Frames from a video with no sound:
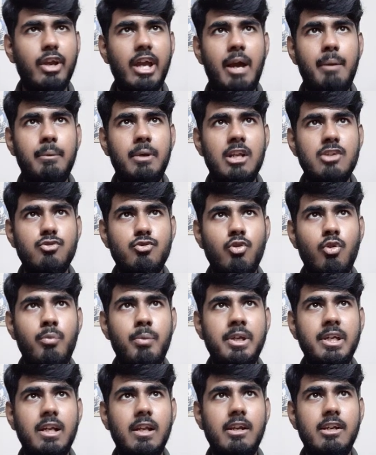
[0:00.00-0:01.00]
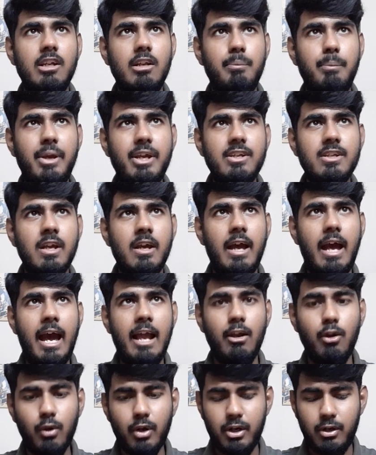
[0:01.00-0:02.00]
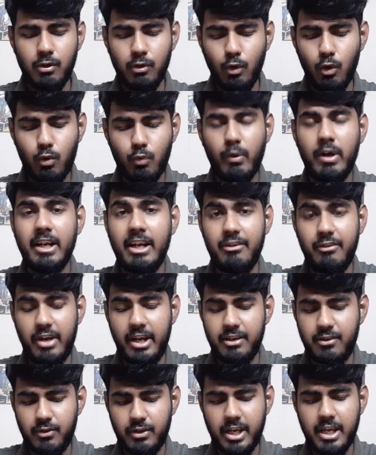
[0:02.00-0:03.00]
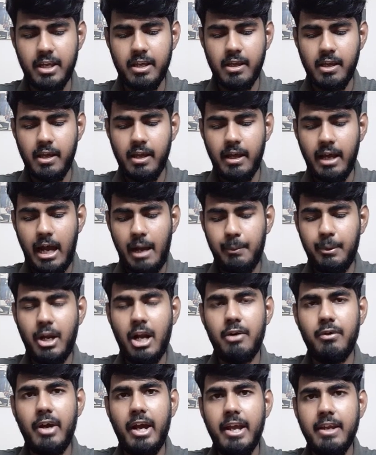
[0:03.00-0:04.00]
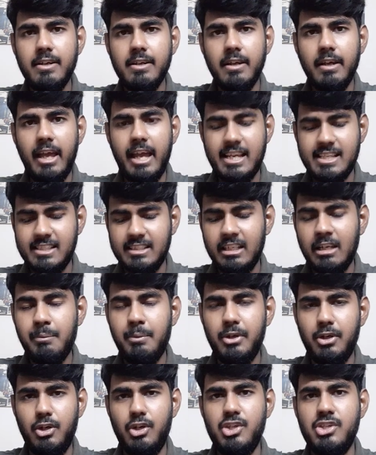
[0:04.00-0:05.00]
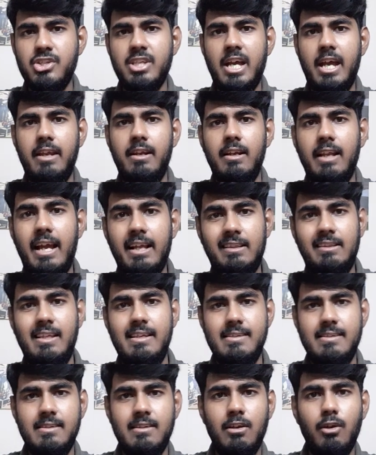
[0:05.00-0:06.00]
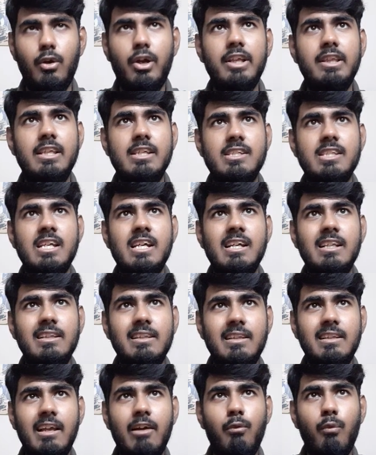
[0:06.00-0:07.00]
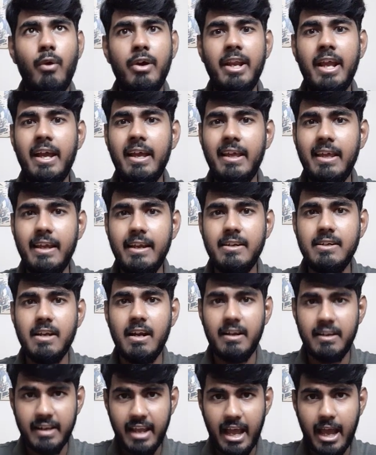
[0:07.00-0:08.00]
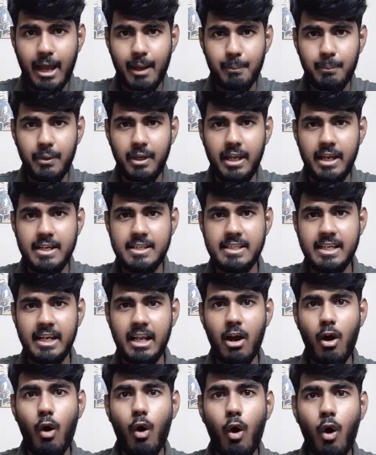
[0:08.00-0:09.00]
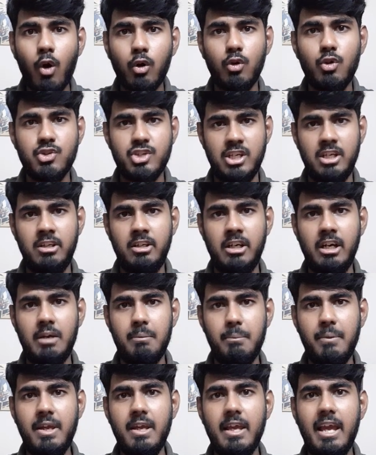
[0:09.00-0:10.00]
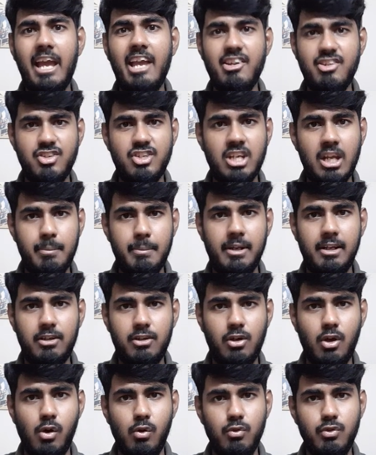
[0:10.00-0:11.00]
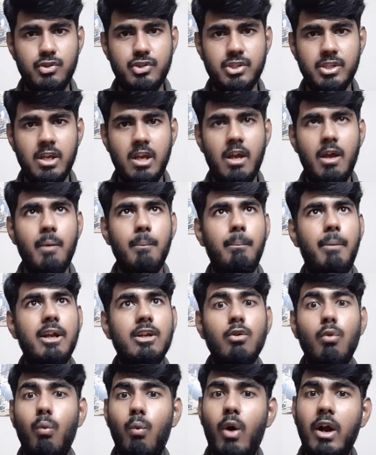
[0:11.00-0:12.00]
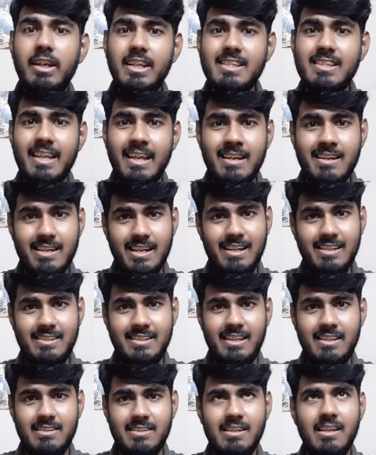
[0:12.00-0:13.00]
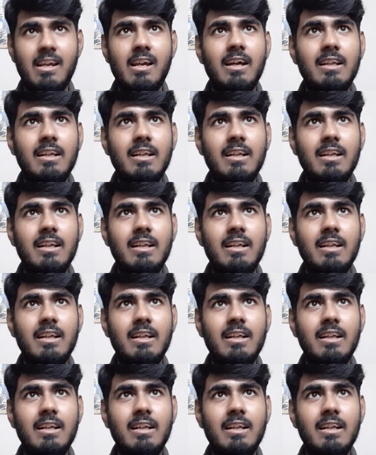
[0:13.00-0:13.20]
I'm gonna zoom in a little bit and look what I write, okay. I'm gonna write exclamatory sign like this. Look at this. When I hit tab, it's gonna auto generate me HTML codes. But what is Intellisense?